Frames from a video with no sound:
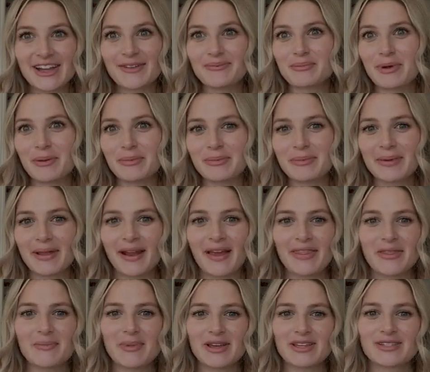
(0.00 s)
probably not
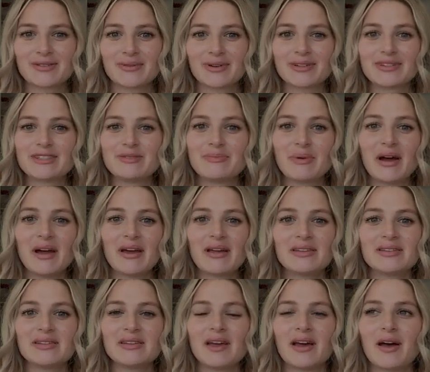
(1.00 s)
the best words,
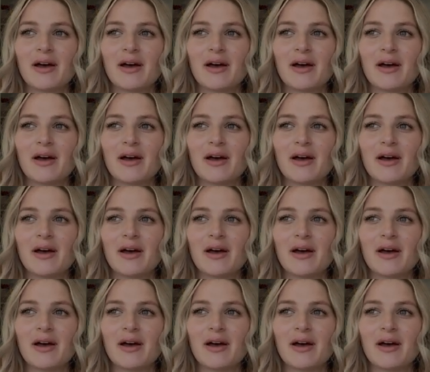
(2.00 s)
but